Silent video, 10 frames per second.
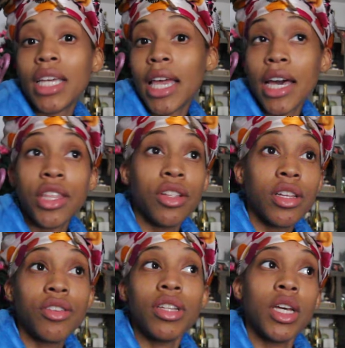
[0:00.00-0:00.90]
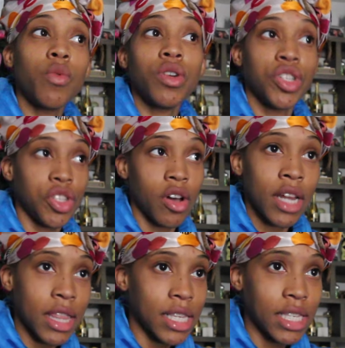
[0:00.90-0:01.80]
together literally we'll start
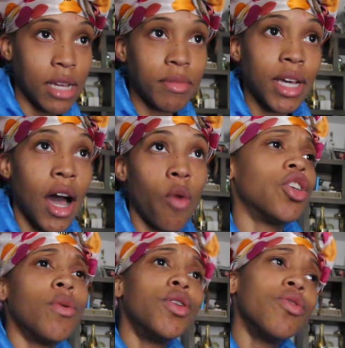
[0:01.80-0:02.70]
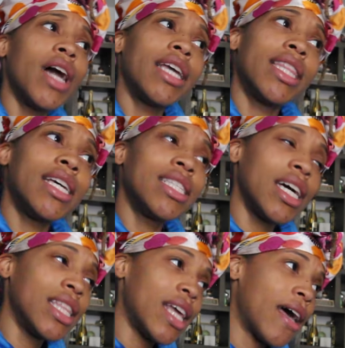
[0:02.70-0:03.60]
at the same time so we do like things
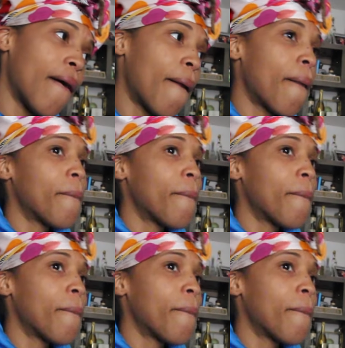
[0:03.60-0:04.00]
like that